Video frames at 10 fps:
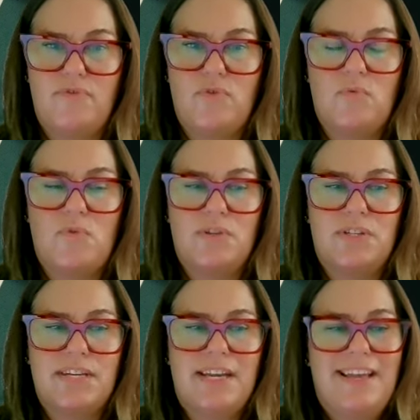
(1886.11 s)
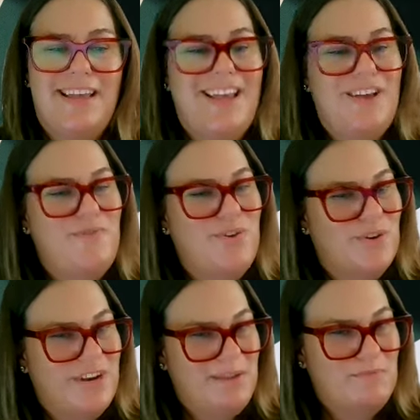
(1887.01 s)
forward. Have you
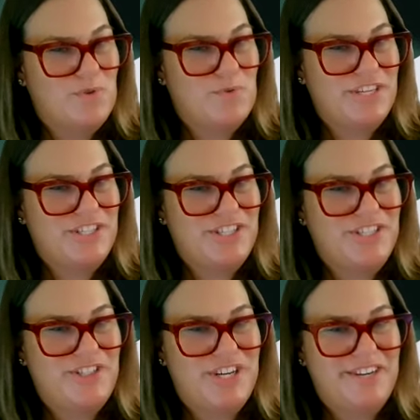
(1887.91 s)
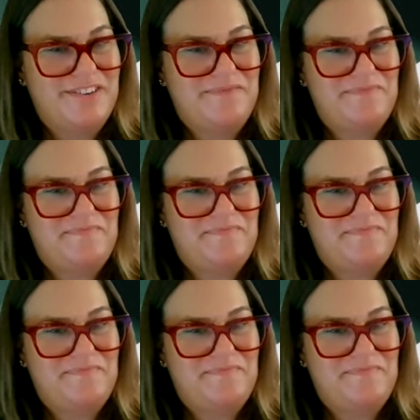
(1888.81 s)
got any more questions, Jen?